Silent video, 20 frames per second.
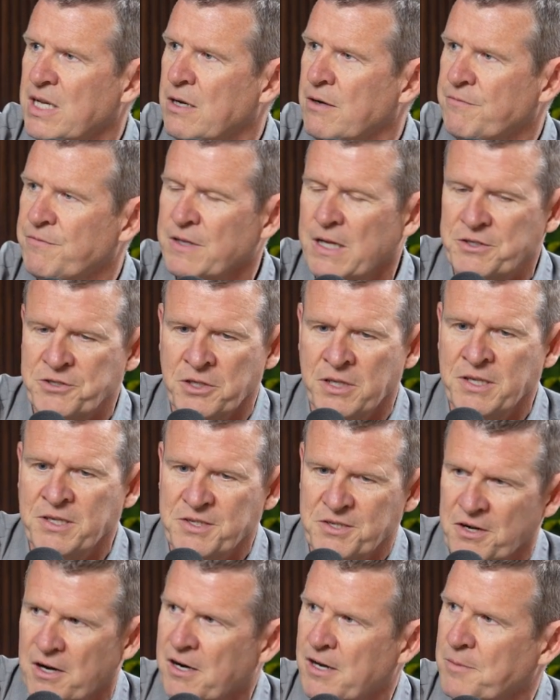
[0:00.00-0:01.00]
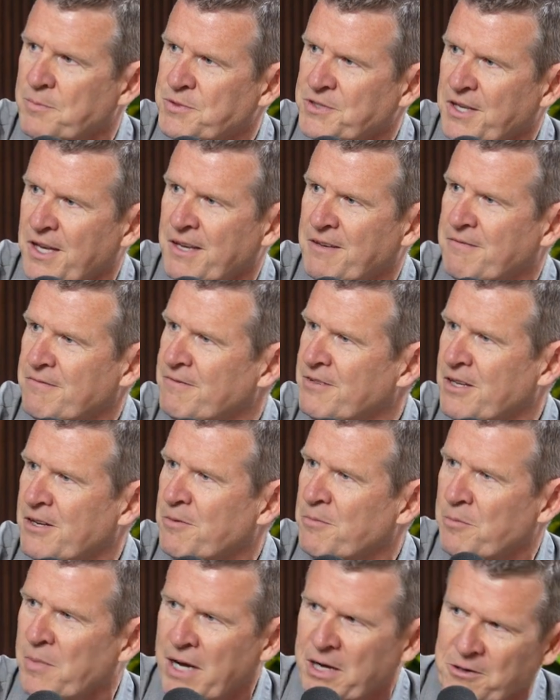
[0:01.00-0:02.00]
fledgling startups like,
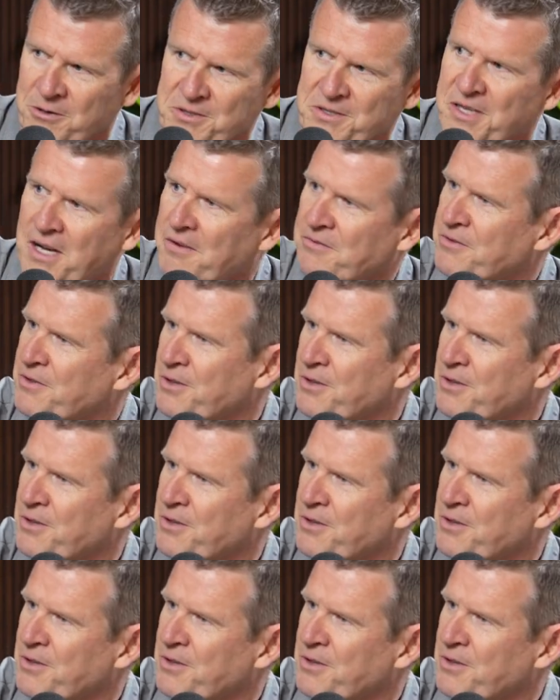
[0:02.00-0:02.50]
Microsoft,